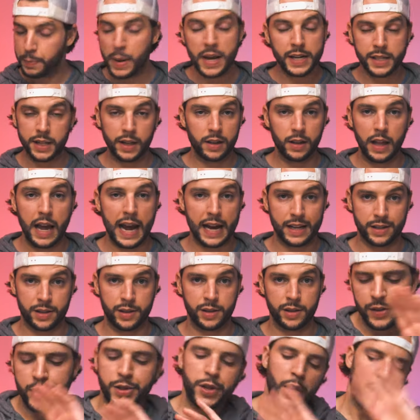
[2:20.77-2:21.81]
piece of
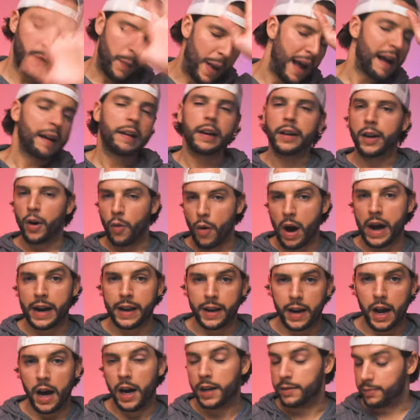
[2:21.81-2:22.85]
glass. So I could go on
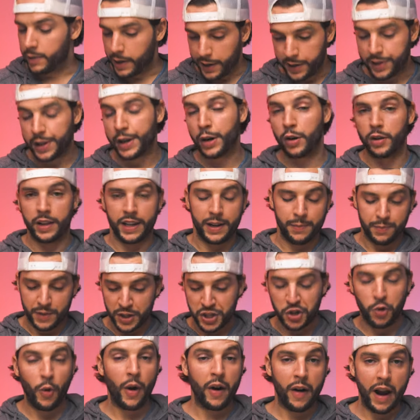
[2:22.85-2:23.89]
and on. Clearly, the
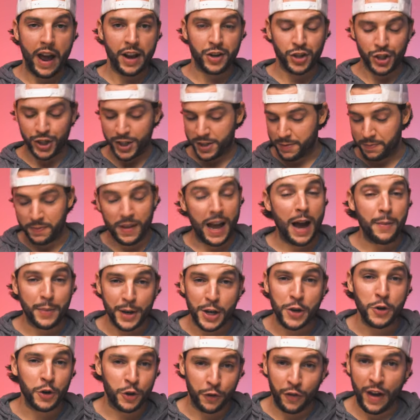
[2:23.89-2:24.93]
square edges, I'm a
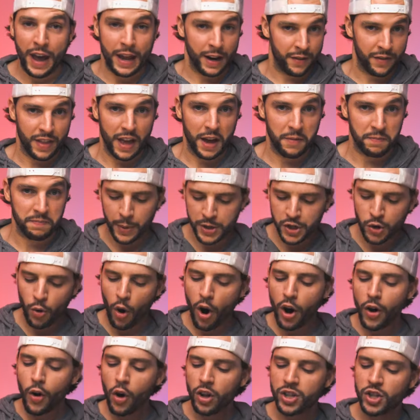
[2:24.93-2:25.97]
huge fan of them. But you
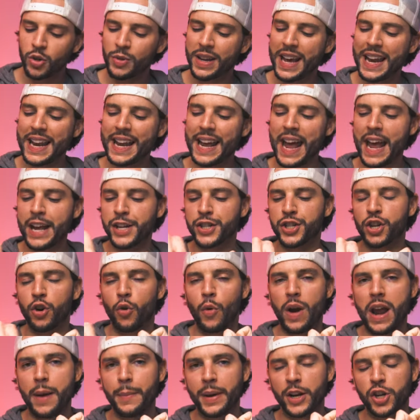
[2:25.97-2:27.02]
are also getting a
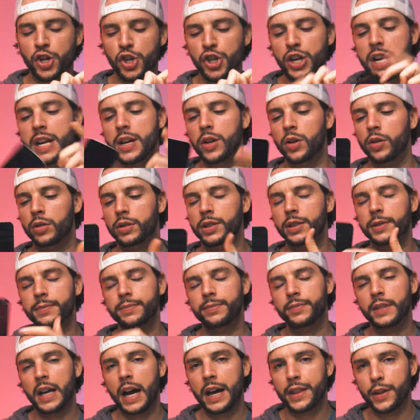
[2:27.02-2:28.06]
ceramic shield
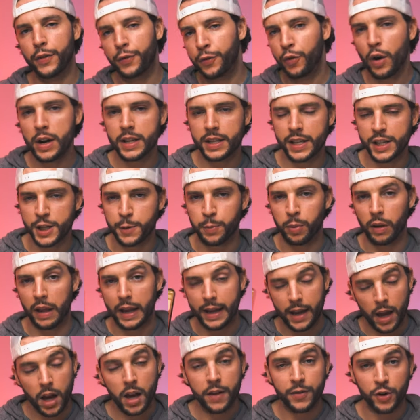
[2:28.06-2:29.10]
on the front
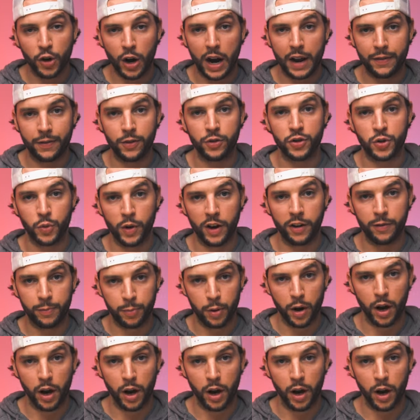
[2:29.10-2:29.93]
display of your iPhone 12